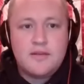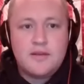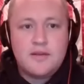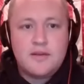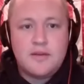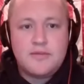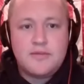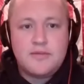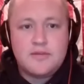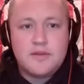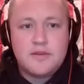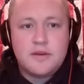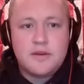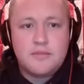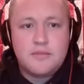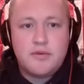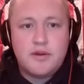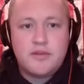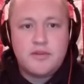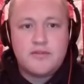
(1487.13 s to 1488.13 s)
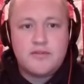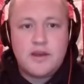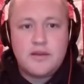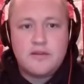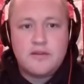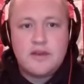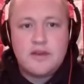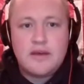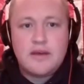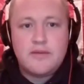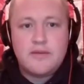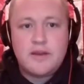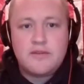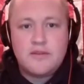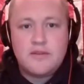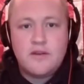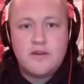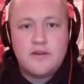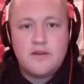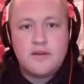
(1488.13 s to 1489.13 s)
Clemson did a pretty solid job of
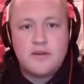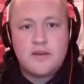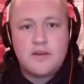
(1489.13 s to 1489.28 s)
executing their